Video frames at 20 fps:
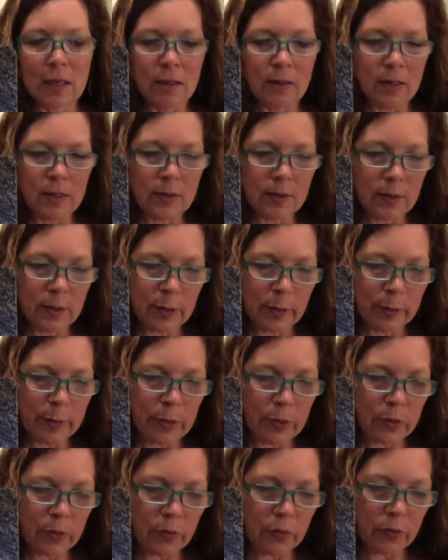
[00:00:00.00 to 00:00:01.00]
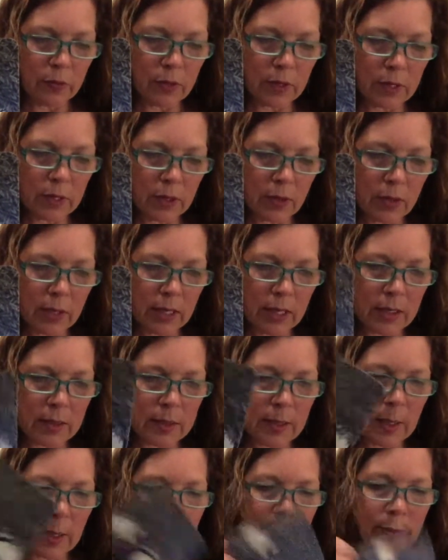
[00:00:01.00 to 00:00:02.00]
These will look beautiful in a grand
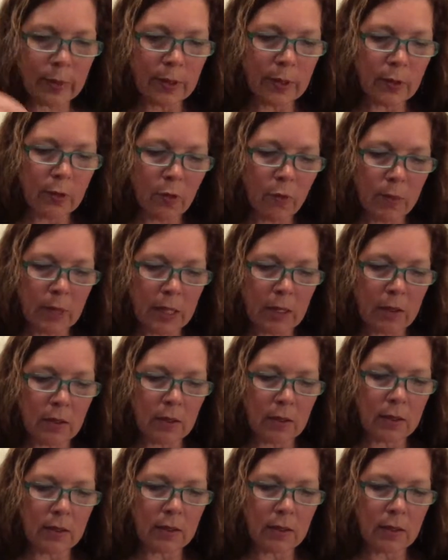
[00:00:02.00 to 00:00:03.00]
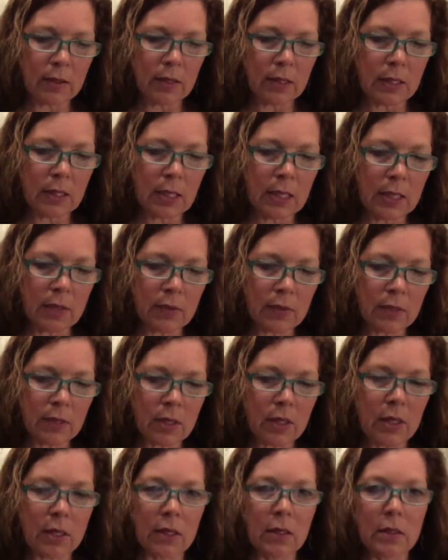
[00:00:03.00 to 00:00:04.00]
tableau. Oh my goodness, look at the clouds
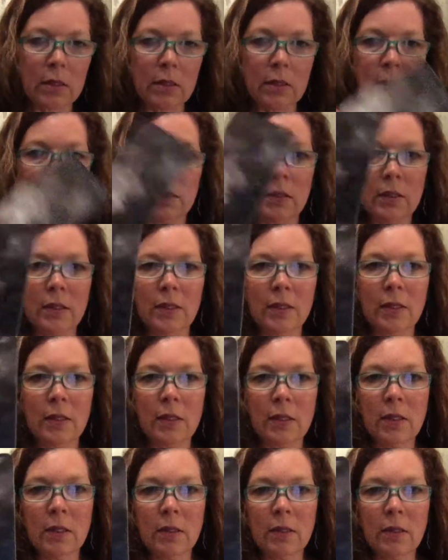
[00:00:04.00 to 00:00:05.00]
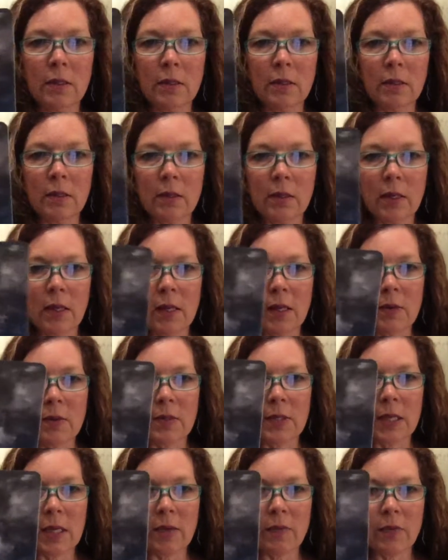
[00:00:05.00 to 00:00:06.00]
card. How's
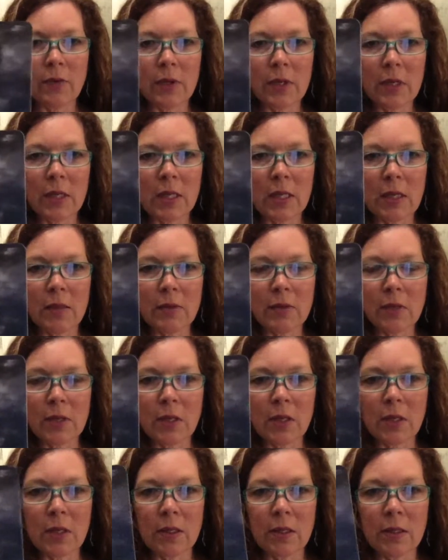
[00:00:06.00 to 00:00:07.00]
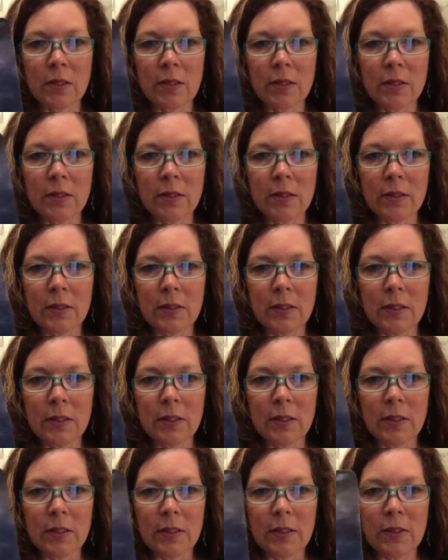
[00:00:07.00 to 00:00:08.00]
that for a clouds card?
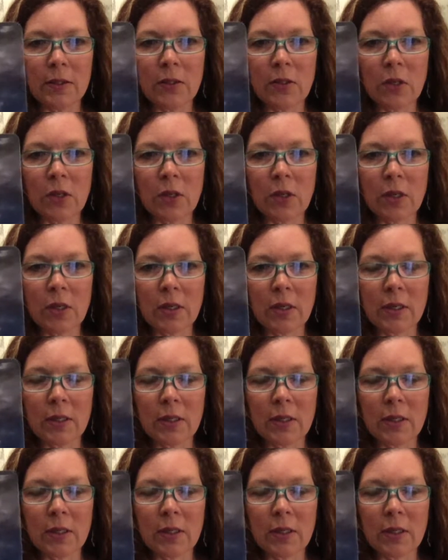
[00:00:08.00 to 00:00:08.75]
Dark,